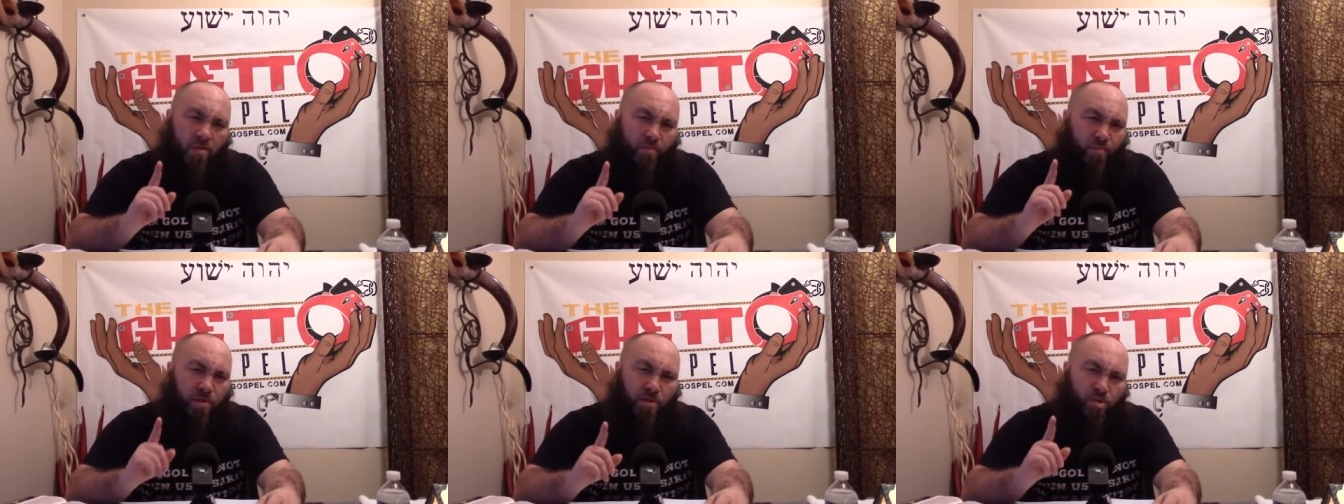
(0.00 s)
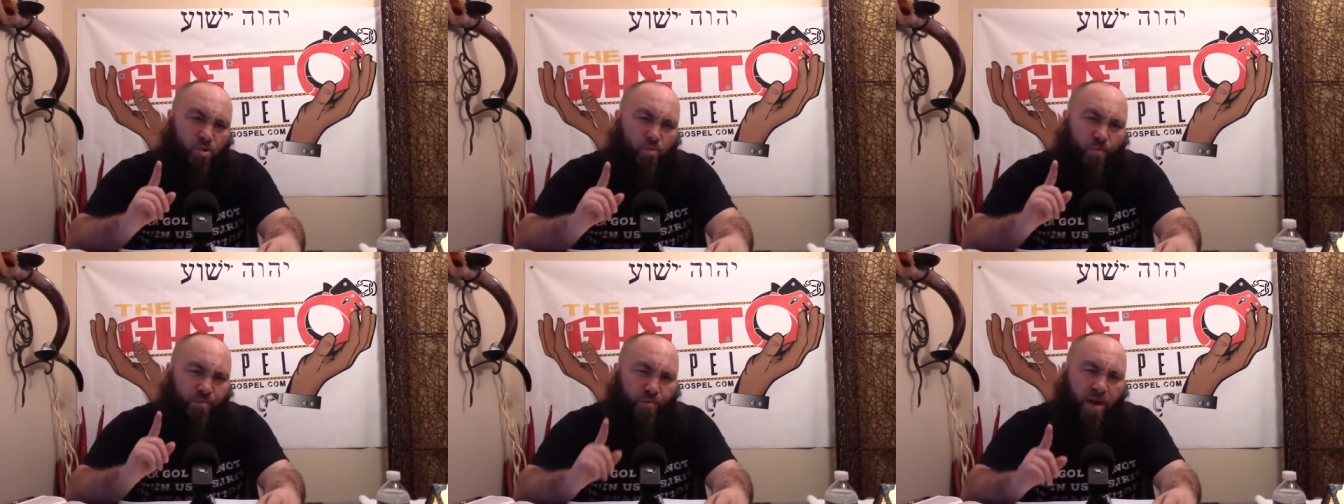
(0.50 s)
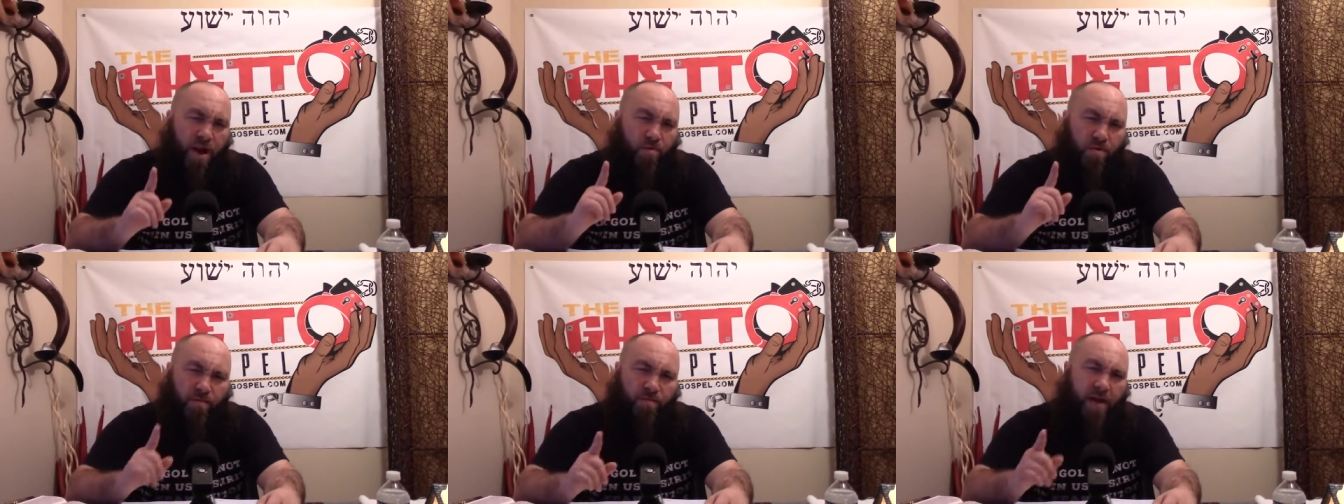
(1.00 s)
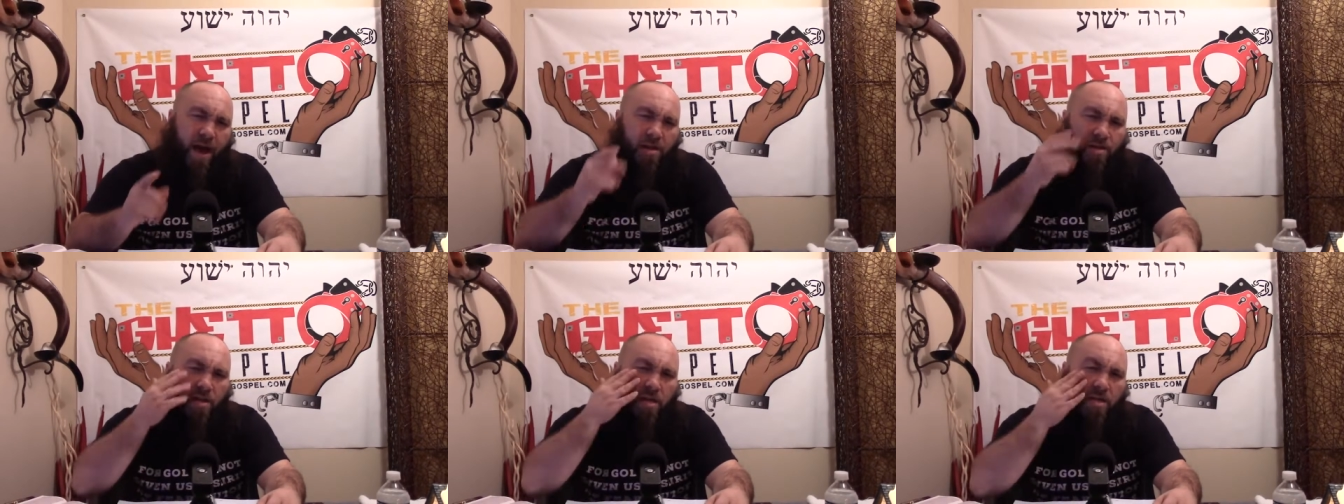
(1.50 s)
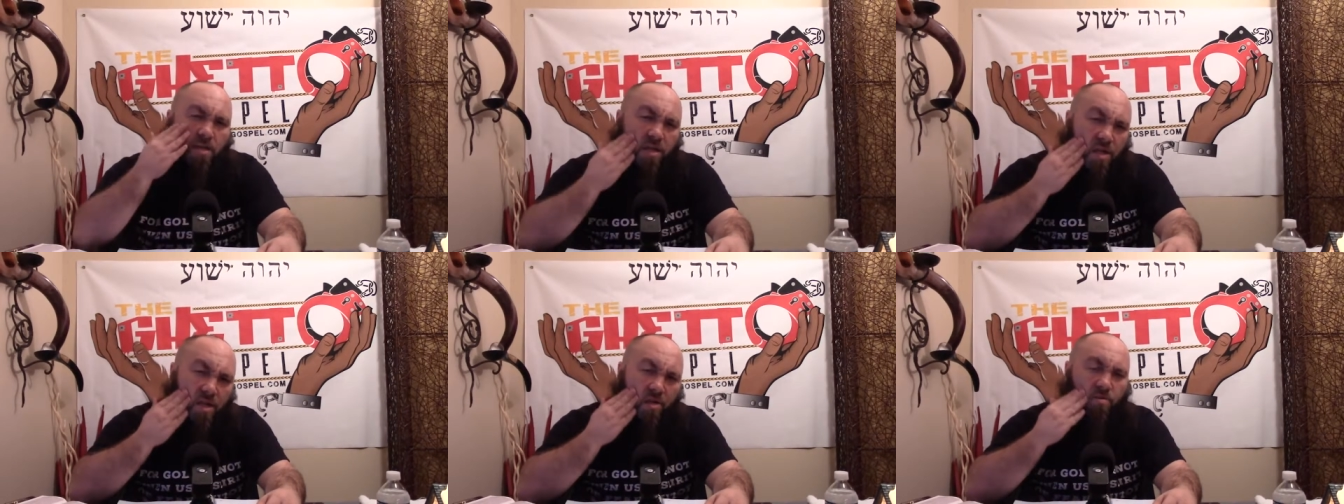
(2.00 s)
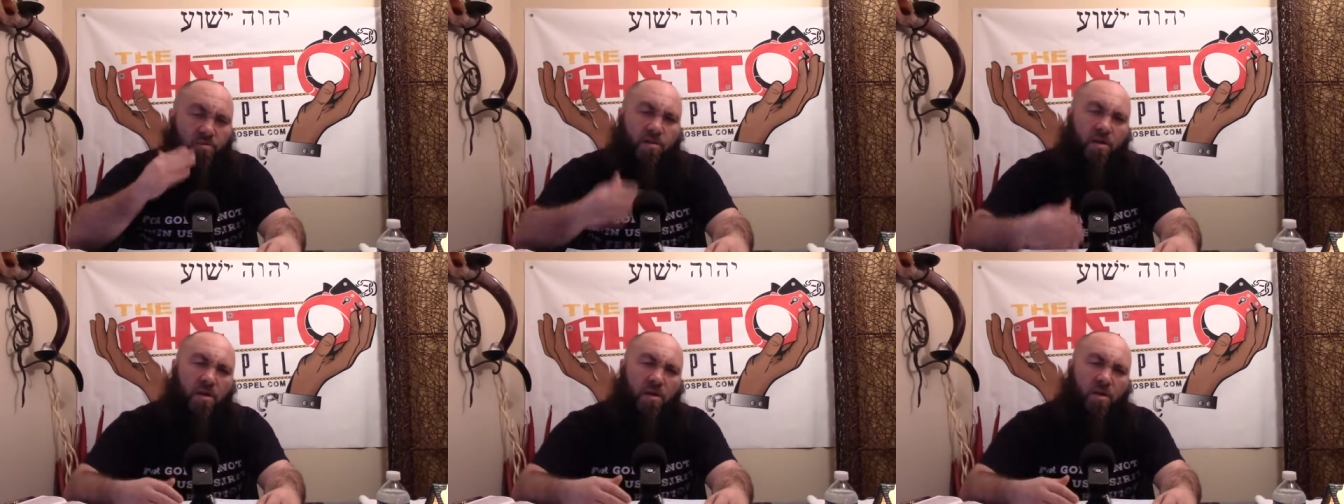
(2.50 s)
preached through prayer and fasting and tears.